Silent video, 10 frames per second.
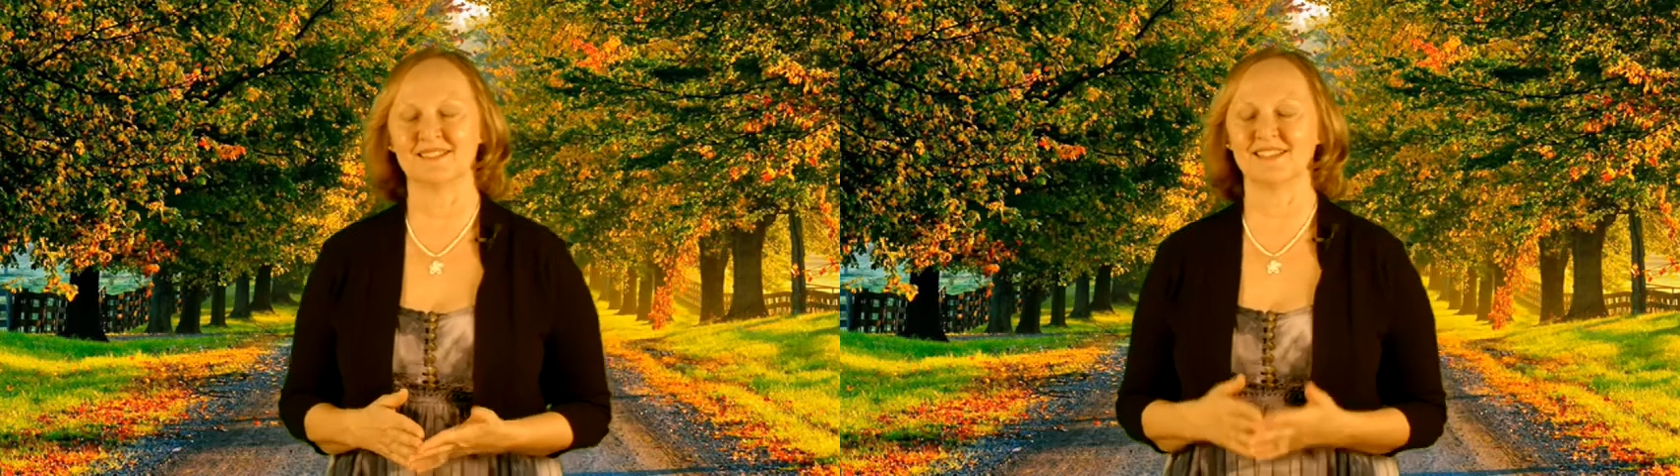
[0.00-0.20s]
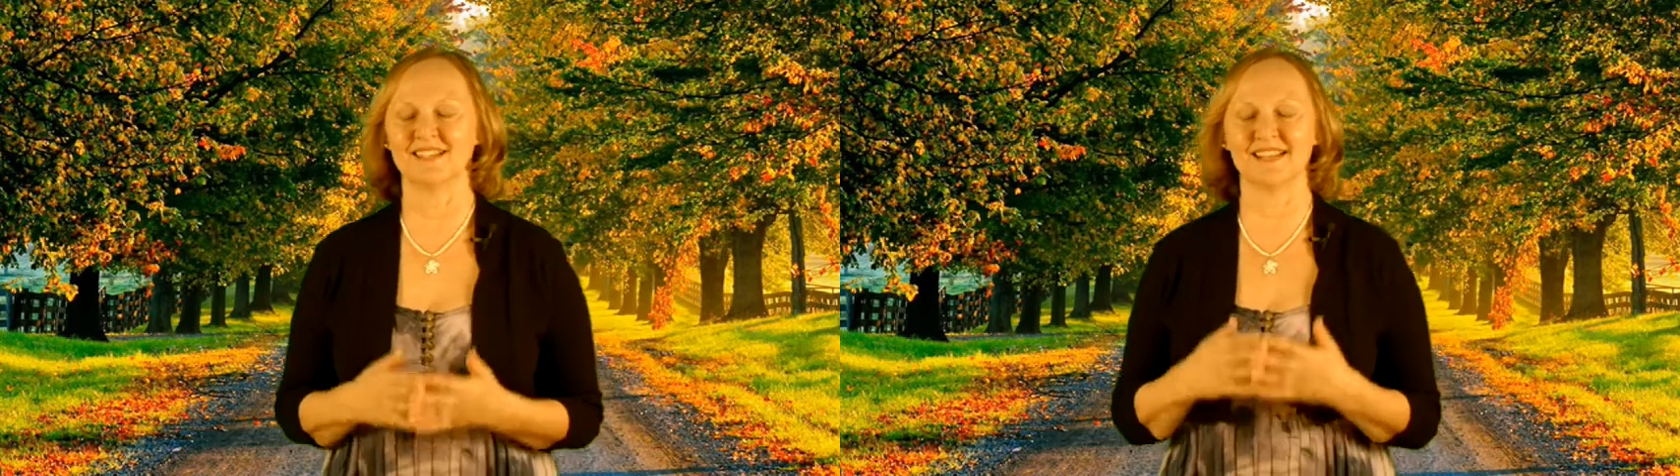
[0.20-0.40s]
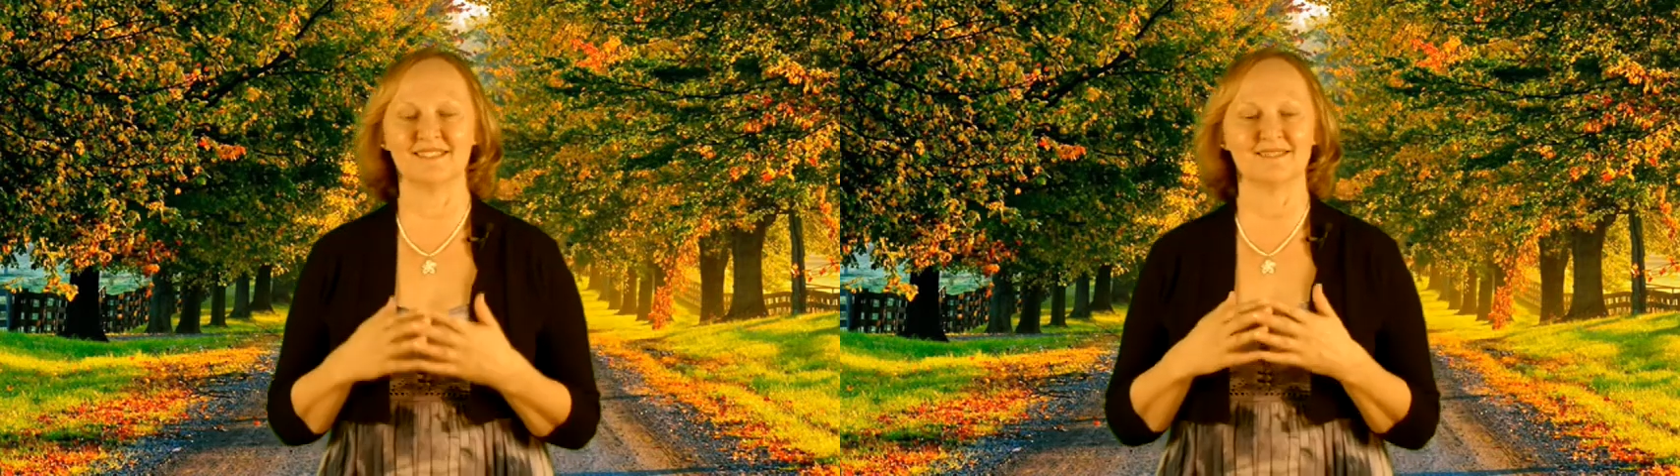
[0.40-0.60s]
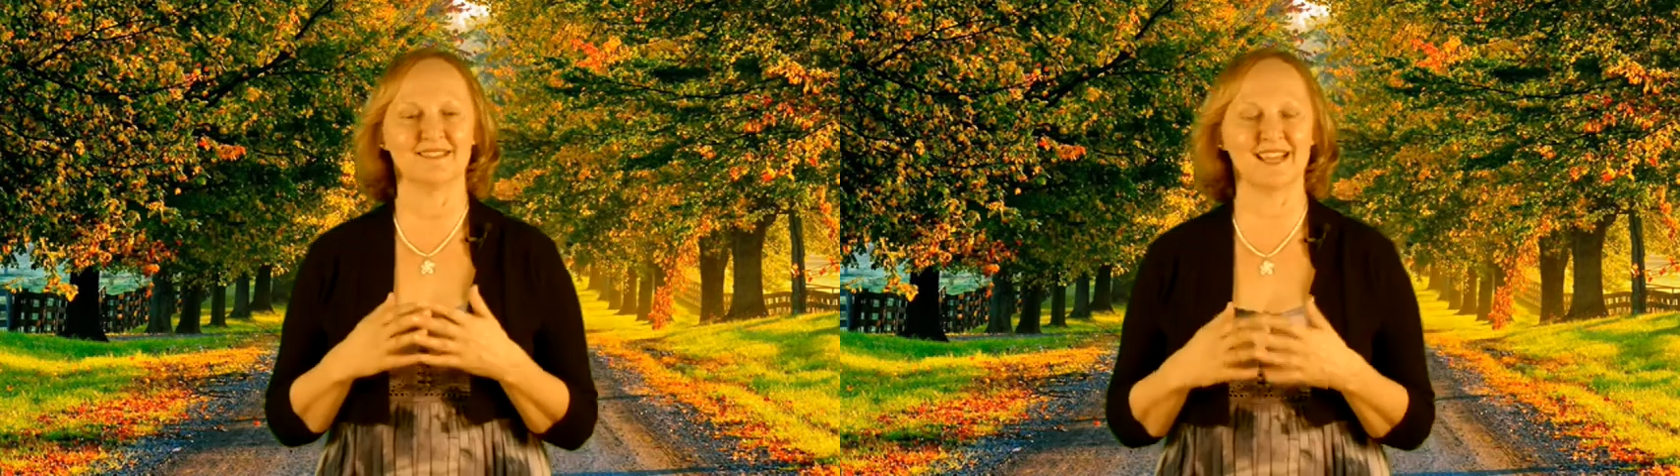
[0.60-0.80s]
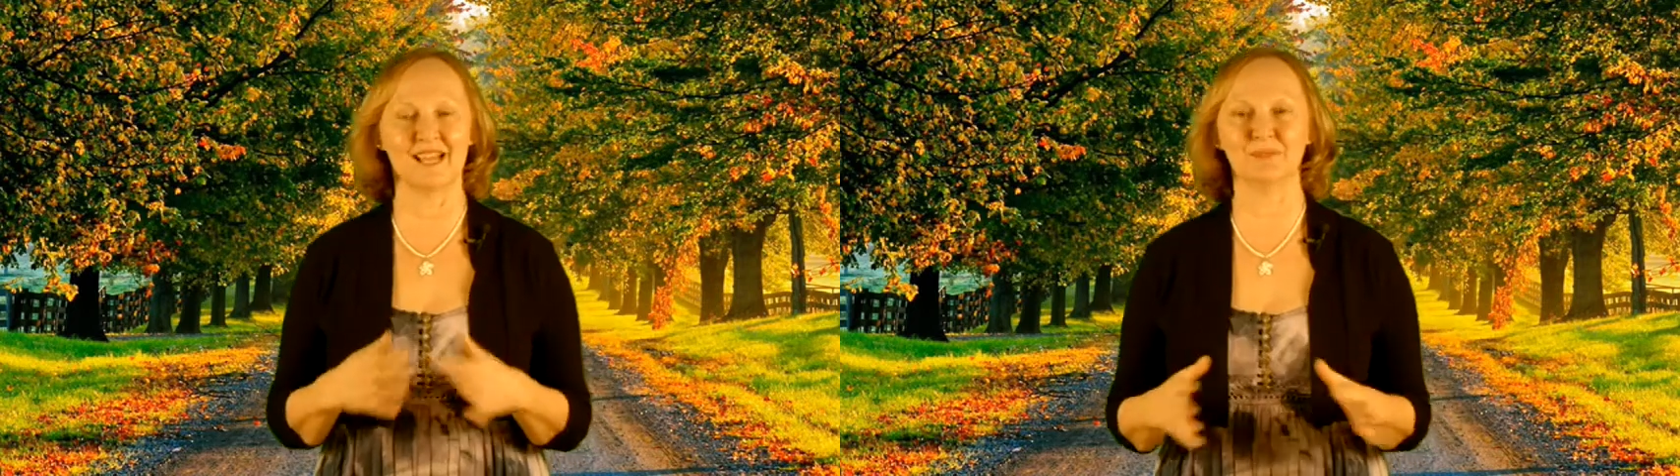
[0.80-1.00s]
and I
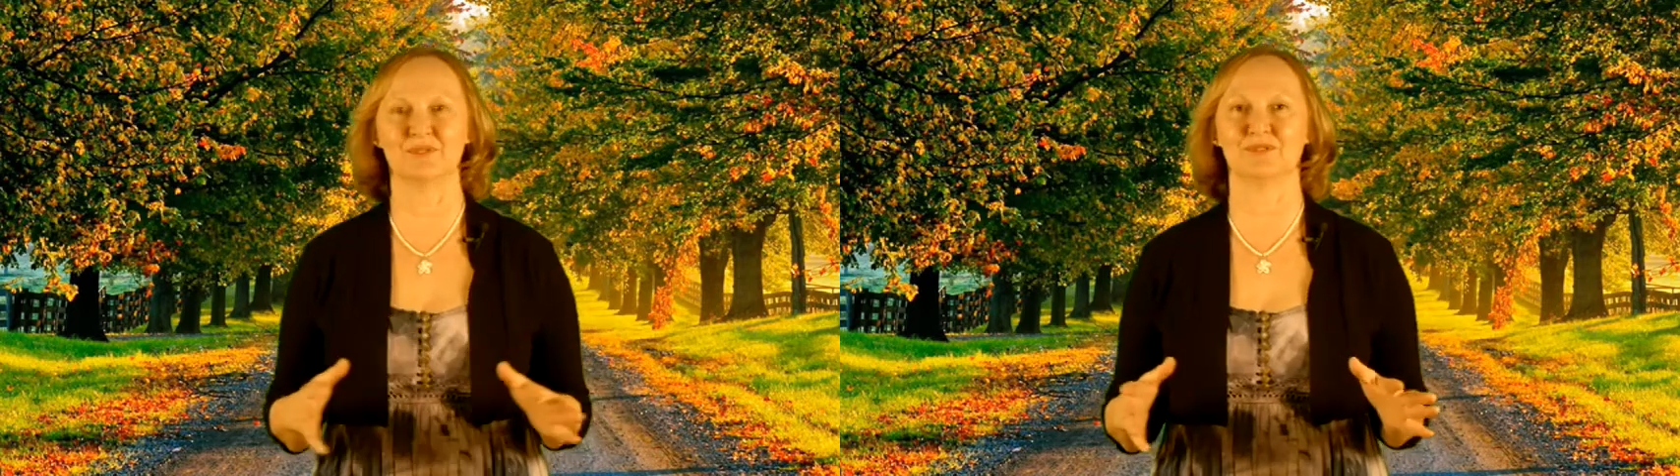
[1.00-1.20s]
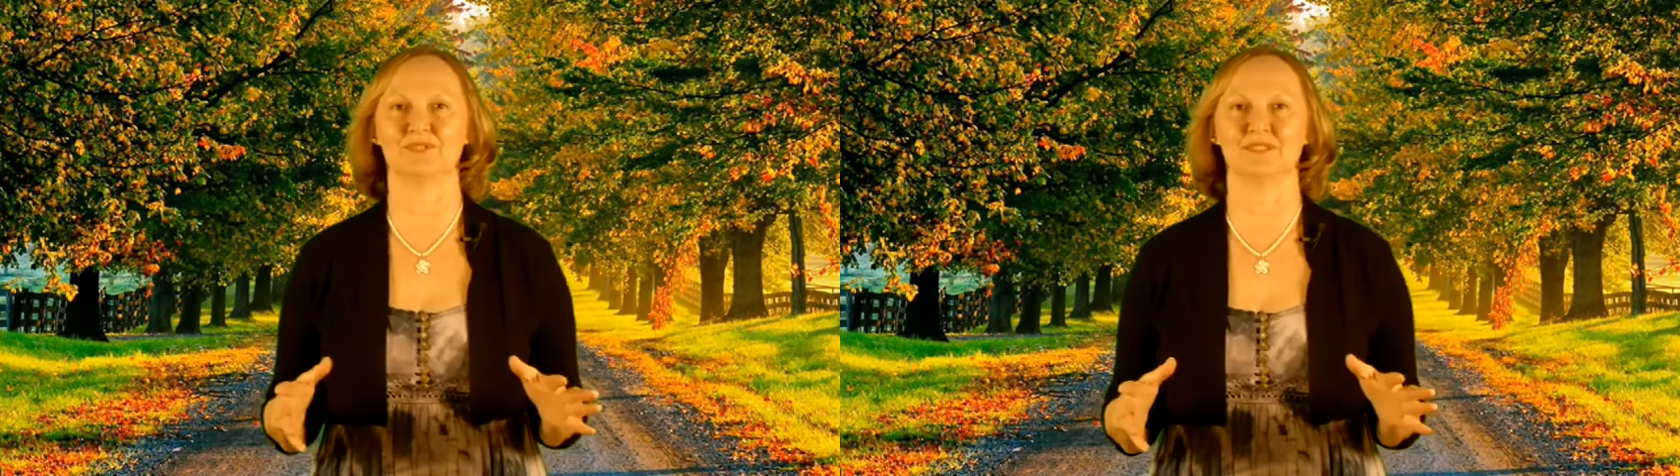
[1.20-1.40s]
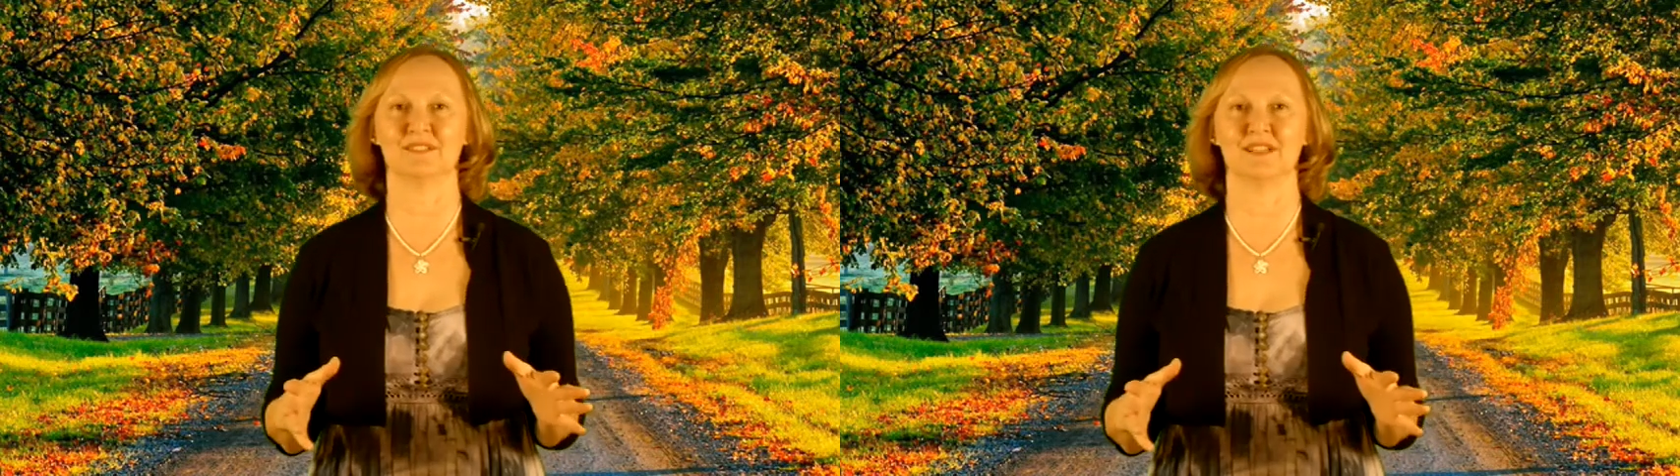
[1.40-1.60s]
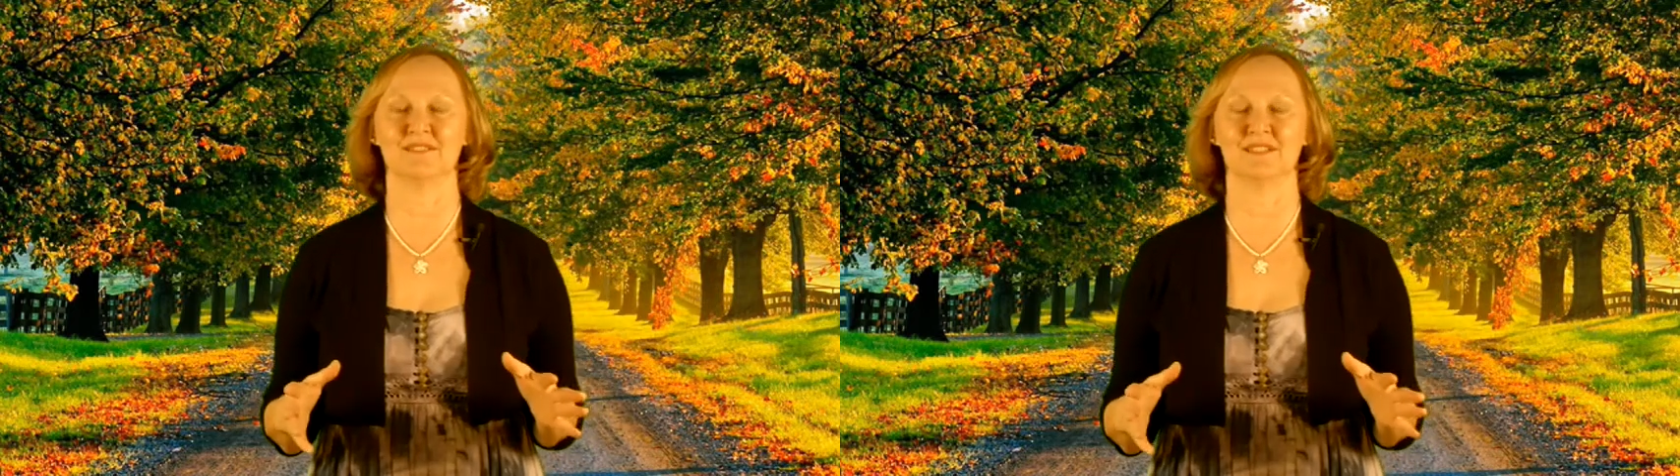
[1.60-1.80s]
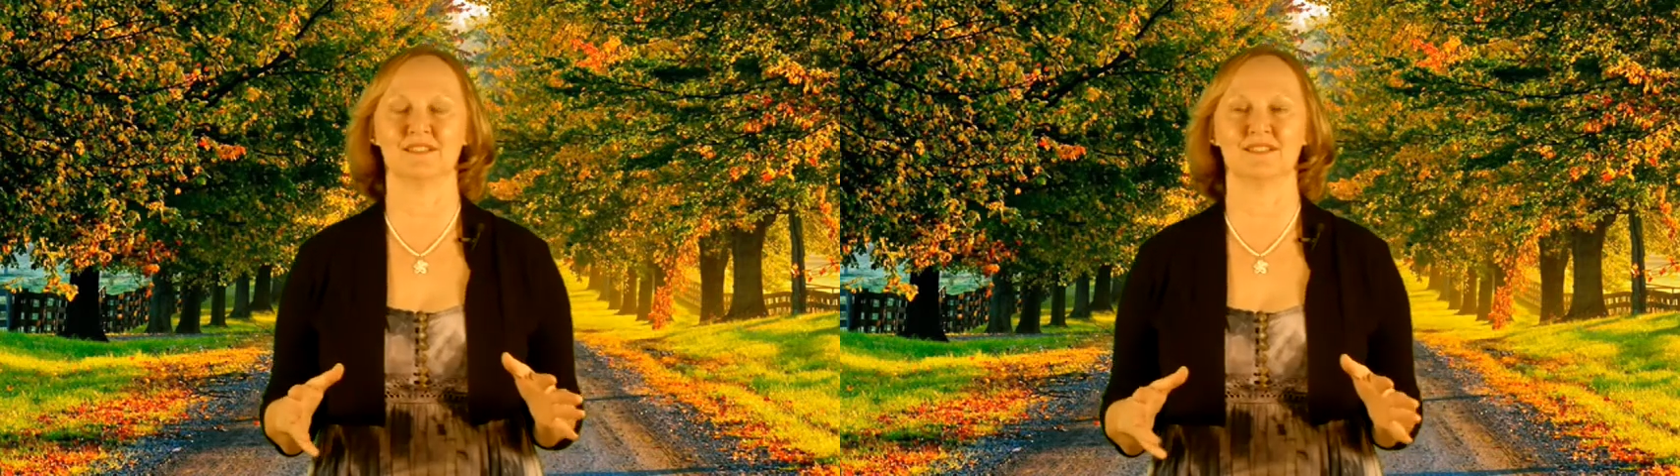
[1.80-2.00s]
absolutely
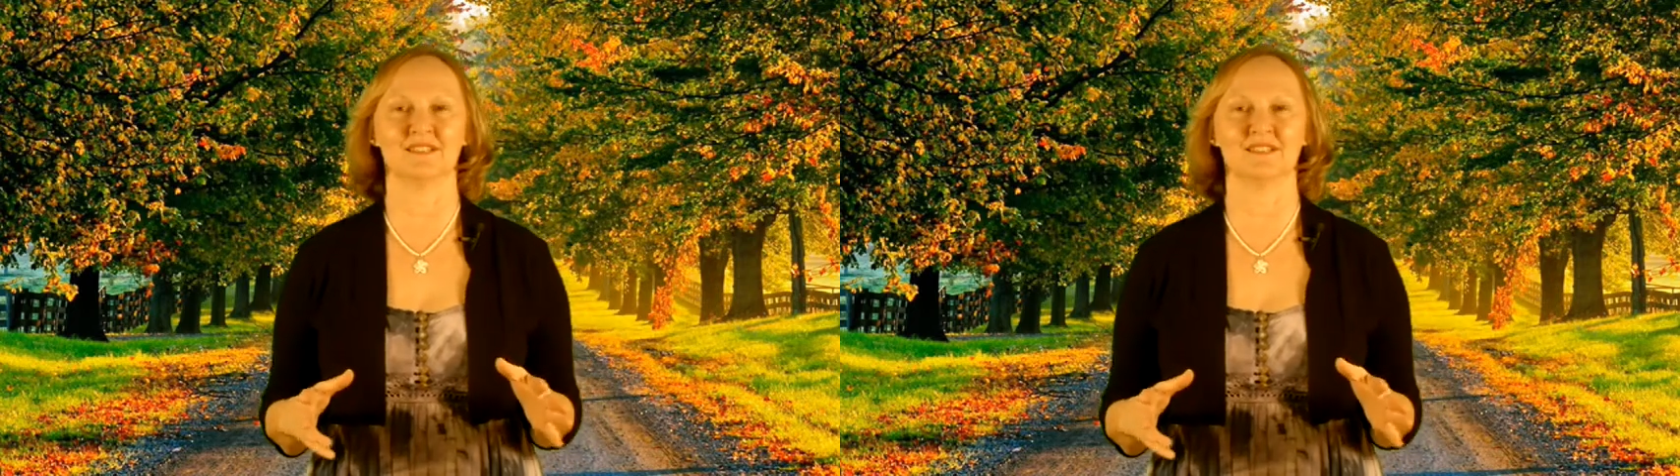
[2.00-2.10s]
love it.